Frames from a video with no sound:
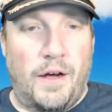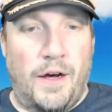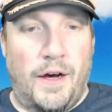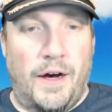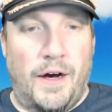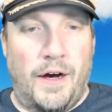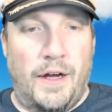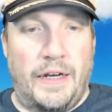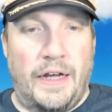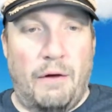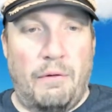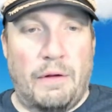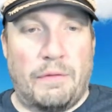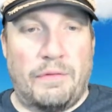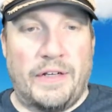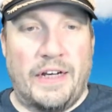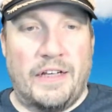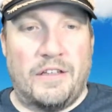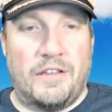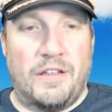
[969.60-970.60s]
Now we
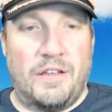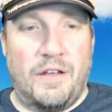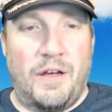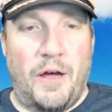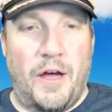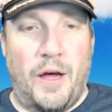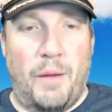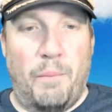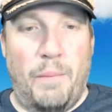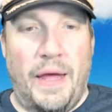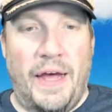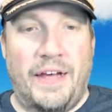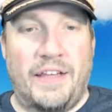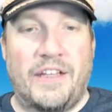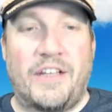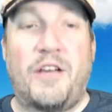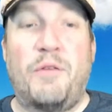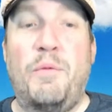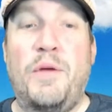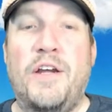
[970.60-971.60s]
have to get
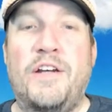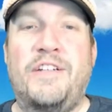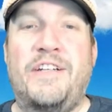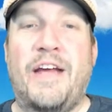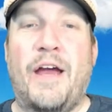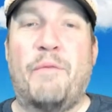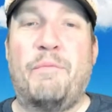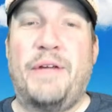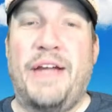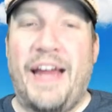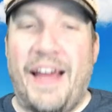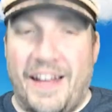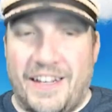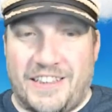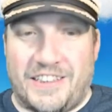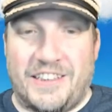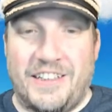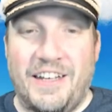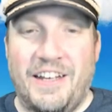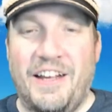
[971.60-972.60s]
Meg the community tab.
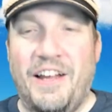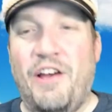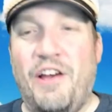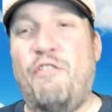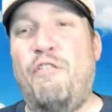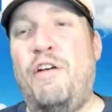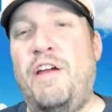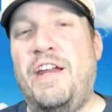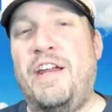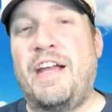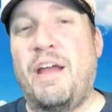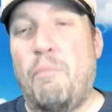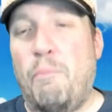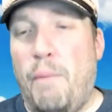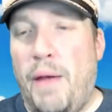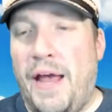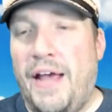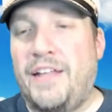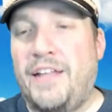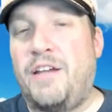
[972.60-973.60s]
Yes, we need to
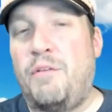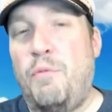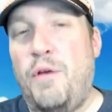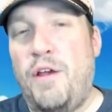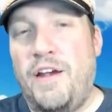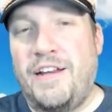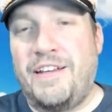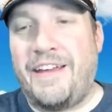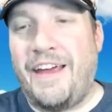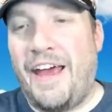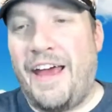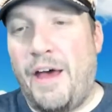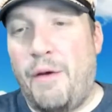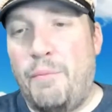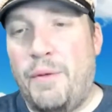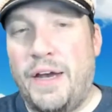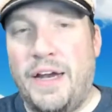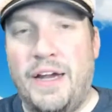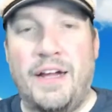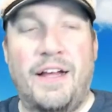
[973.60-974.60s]
get Meg the community
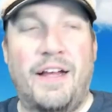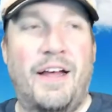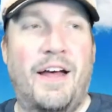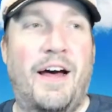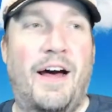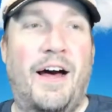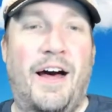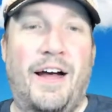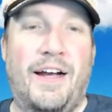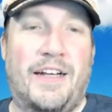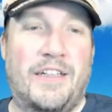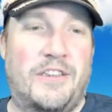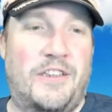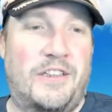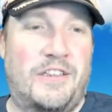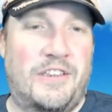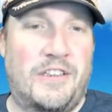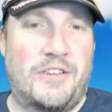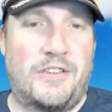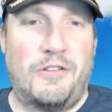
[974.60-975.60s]
tab because
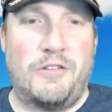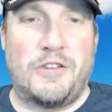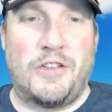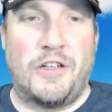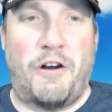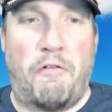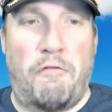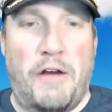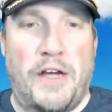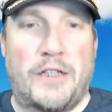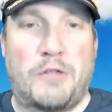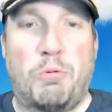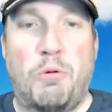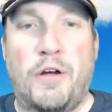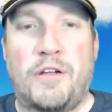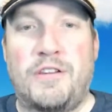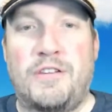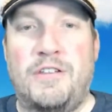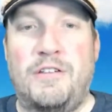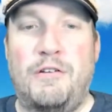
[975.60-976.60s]
she's just using her
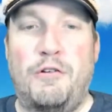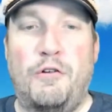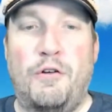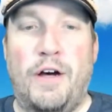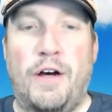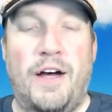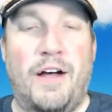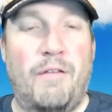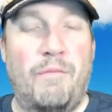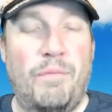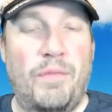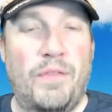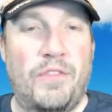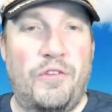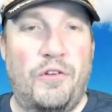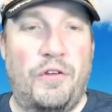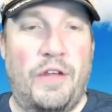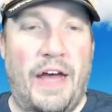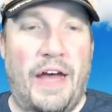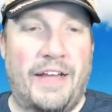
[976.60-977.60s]
Facebook to
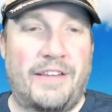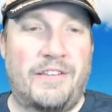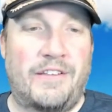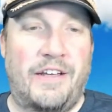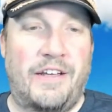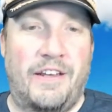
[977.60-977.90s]
do that.